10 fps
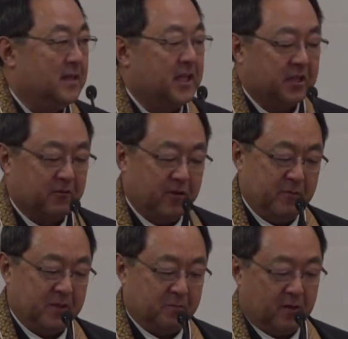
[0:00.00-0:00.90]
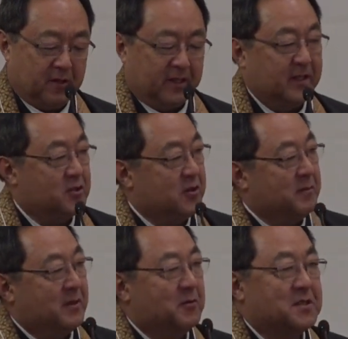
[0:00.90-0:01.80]
Thank you very much, Marley. And join
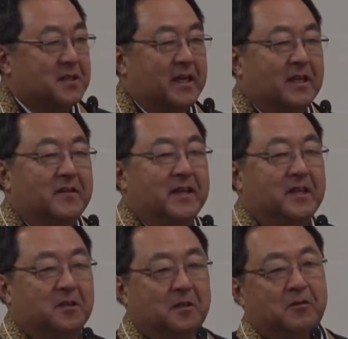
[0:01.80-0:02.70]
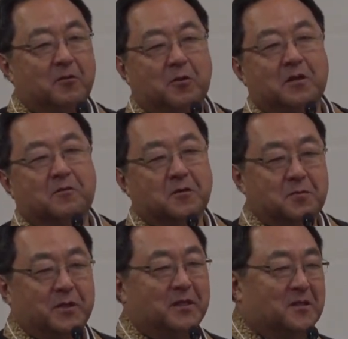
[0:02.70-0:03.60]
me once again in thanking all of our wonderful
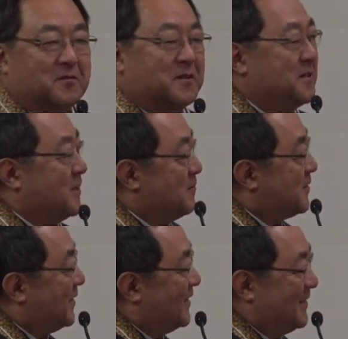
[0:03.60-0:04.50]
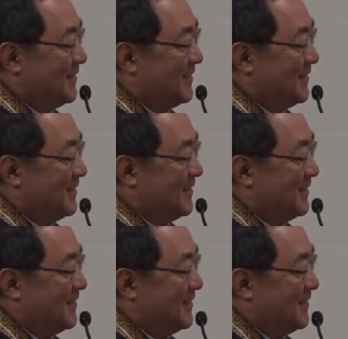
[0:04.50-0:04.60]
speakers for the Dharmathon.